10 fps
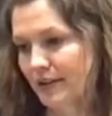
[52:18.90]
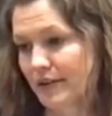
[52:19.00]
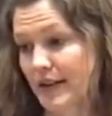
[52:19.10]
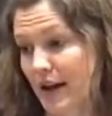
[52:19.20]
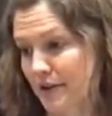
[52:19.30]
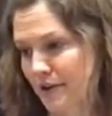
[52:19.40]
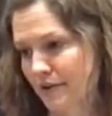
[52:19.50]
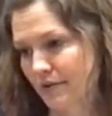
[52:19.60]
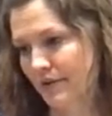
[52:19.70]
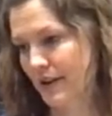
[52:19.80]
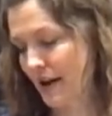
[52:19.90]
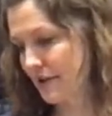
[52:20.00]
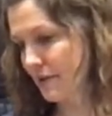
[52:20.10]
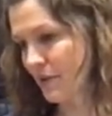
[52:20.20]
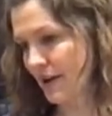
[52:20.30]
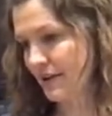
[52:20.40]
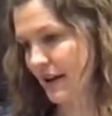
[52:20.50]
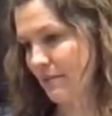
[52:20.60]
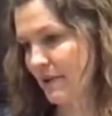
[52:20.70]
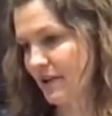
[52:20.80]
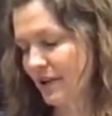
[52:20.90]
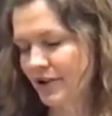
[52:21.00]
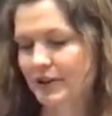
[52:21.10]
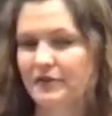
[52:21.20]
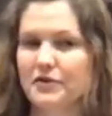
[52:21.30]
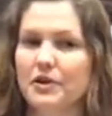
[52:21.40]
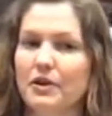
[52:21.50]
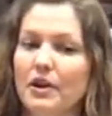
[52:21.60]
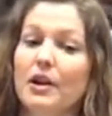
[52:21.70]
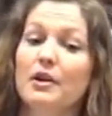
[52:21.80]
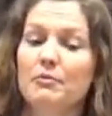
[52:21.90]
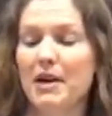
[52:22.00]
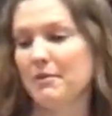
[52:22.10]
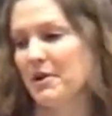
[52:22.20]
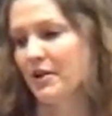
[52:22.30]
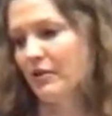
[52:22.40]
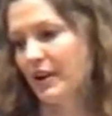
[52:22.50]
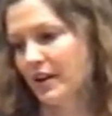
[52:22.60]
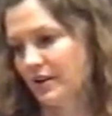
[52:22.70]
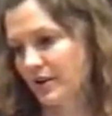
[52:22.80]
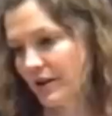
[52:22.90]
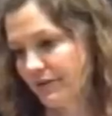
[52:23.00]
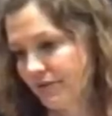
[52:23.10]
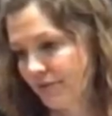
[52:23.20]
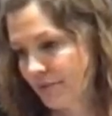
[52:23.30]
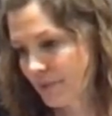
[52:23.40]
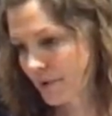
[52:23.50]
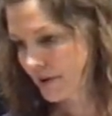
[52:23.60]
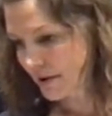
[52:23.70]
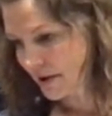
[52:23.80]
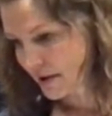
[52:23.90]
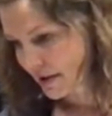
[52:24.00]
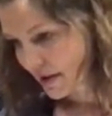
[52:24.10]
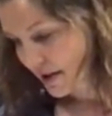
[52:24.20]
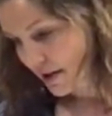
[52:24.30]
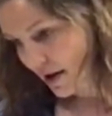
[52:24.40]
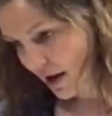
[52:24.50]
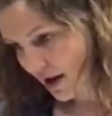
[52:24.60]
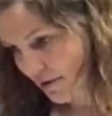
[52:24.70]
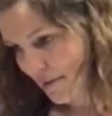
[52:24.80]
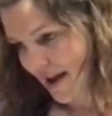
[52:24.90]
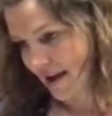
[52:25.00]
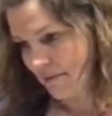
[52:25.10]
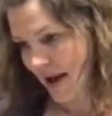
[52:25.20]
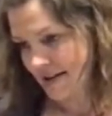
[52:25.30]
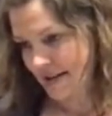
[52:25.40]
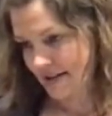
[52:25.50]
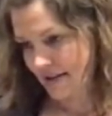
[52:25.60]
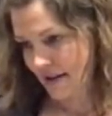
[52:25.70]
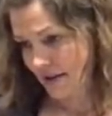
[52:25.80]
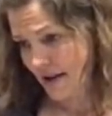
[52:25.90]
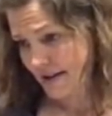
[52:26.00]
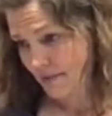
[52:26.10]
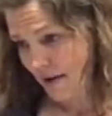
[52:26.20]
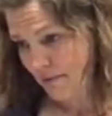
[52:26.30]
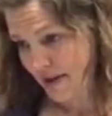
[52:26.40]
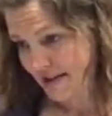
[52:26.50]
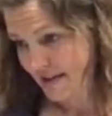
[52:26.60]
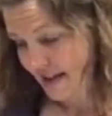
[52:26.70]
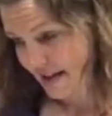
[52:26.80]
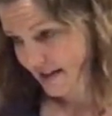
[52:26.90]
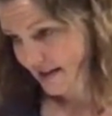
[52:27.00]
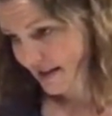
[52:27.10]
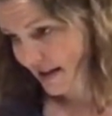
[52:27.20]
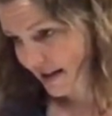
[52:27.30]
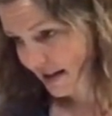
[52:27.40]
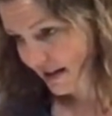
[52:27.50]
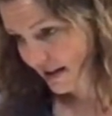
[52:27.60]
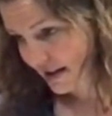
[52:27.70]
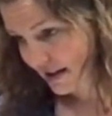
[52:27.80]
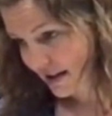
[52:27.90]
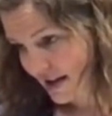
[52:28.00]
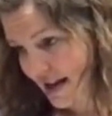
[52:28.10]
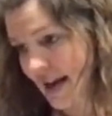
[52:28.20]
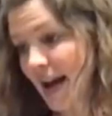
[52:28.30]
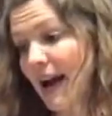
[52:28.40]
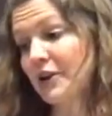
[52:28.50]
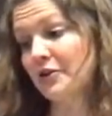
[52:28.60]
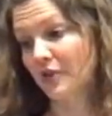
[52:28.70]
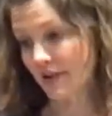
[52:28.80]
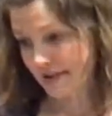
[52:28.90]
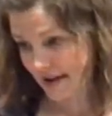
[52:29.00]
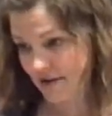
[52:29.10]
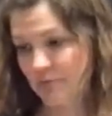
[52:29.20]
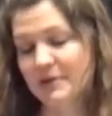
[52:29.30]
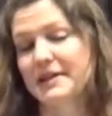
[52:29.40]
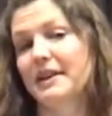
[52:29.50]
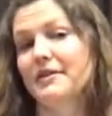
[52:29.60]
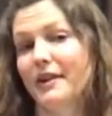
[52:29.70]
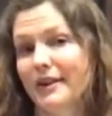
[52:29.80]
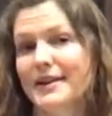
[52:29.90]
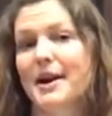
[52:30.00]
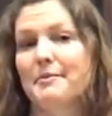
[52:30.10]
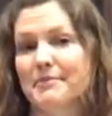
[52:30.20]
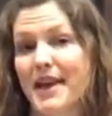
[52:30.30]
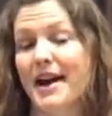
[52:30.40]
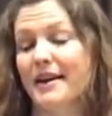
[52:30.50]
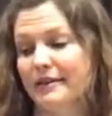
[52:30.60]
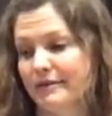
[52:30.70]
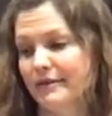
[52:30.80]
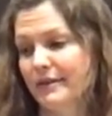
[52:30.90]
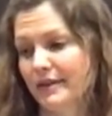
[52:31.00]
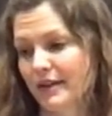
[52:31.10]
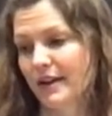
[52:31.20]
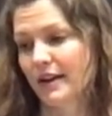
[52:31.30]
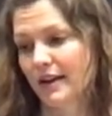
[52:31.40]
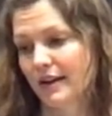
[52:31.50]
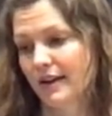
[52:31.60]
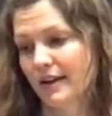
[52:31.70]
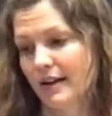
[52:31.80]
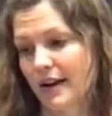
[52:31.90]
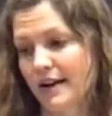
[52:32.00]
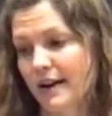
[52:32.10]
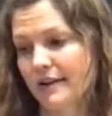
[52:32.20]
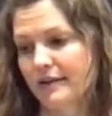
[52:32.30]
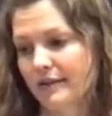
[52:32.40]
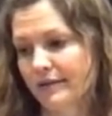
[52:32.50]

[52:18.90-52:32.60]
the other one that I've been contracting for may be going under. Oh man, Matt D says, I lost my business and overall 70% of our income. Yeah, I know.